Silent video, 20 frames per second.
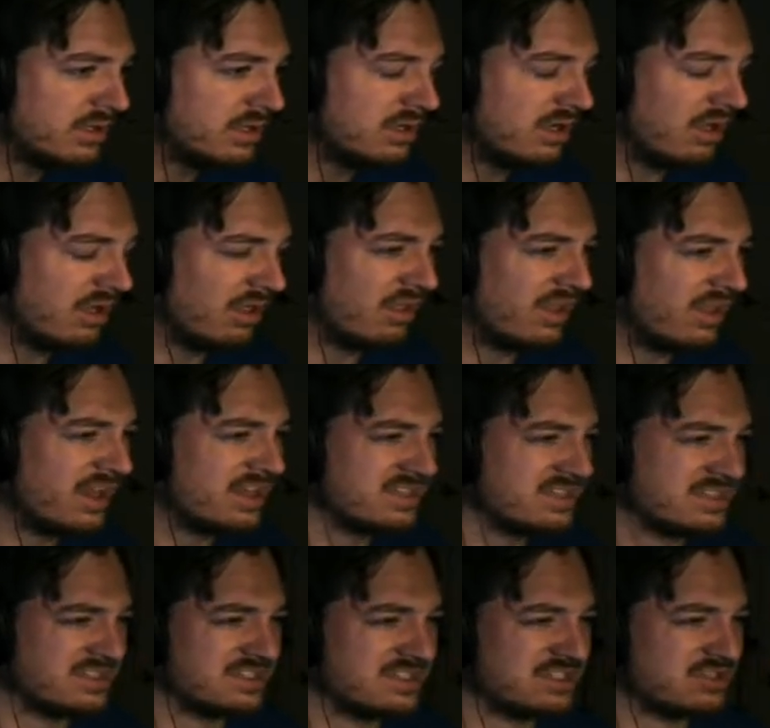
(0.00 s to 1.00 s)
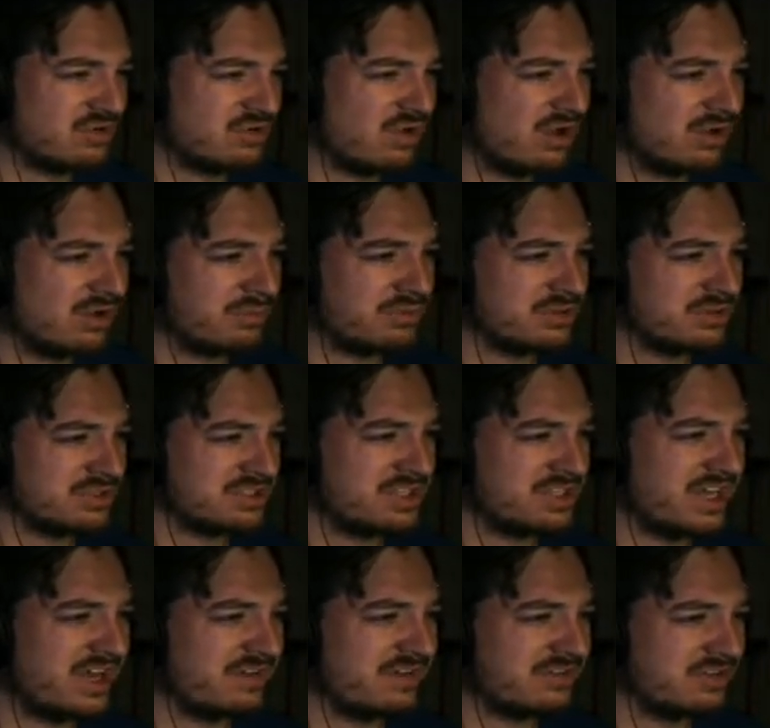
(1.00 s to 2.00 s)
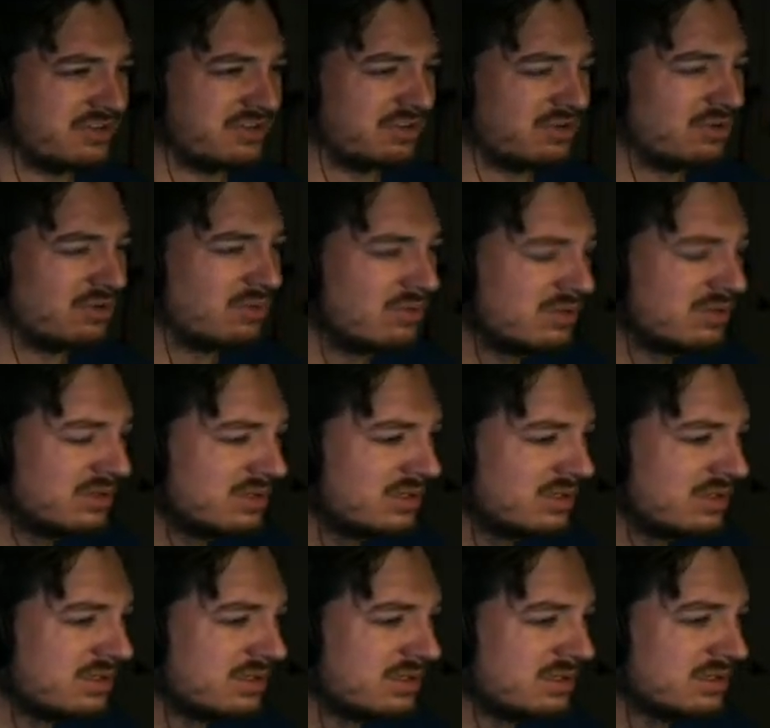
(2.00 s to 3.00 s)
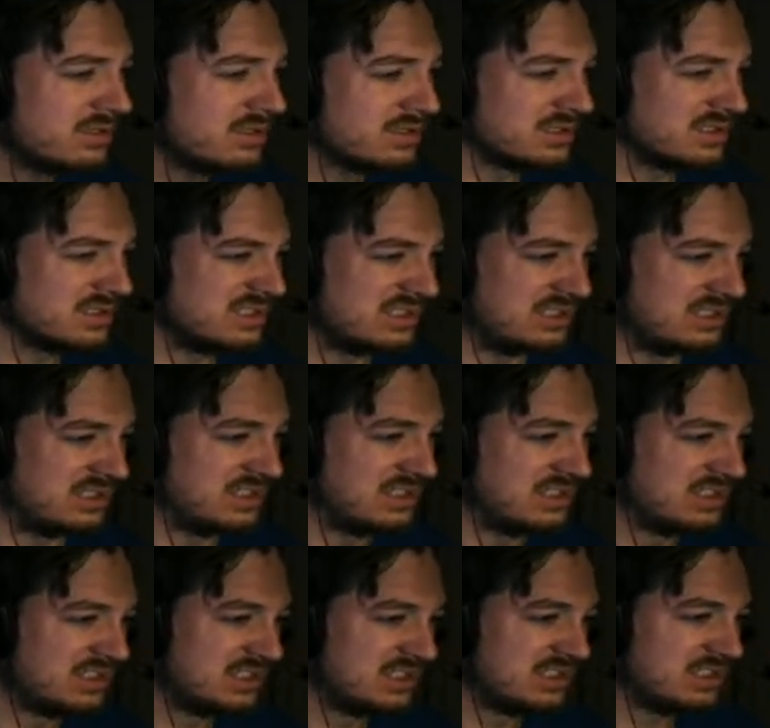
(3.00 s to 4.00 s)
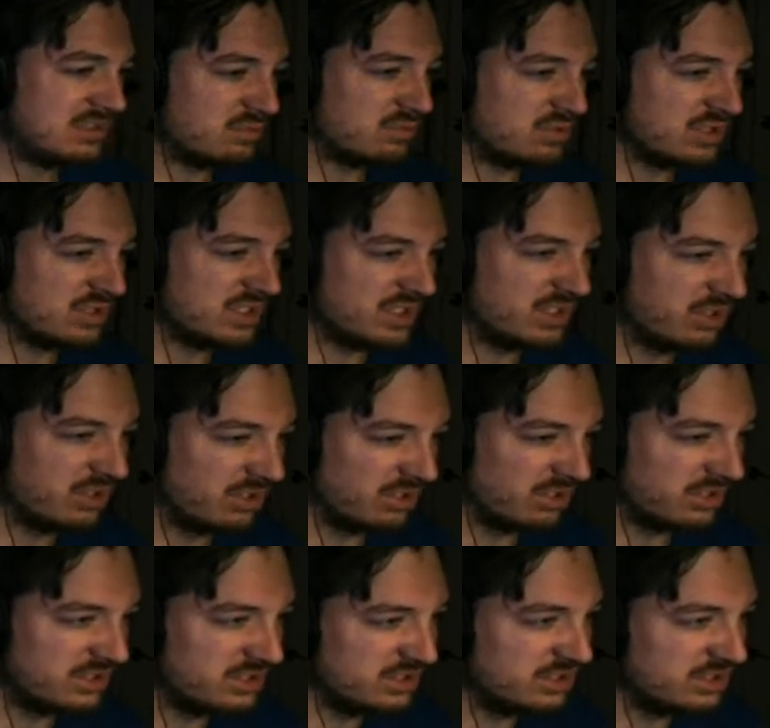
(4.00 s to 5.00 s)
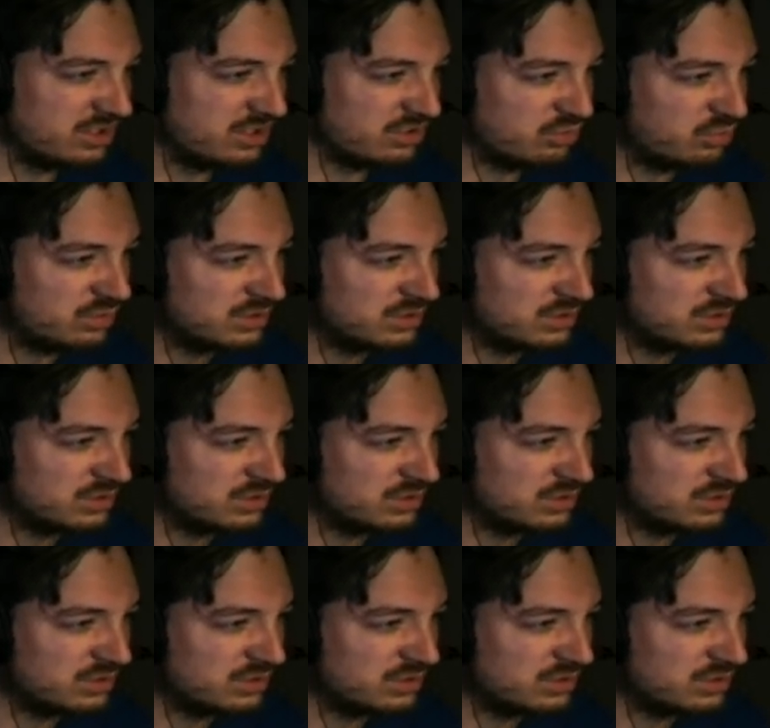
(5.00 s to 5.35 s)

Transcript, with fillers: Oh, that is a strong push to have to do. Ugh. That really hurt, you know.